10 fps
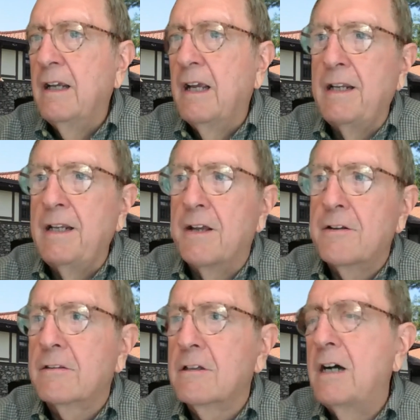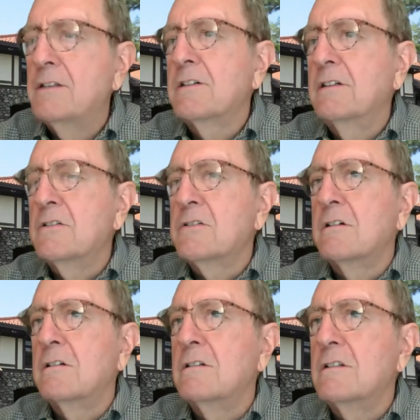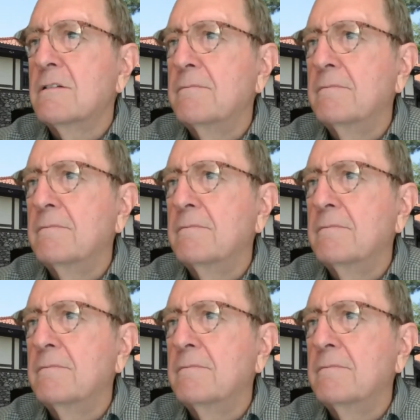Any other thoughts, concerns,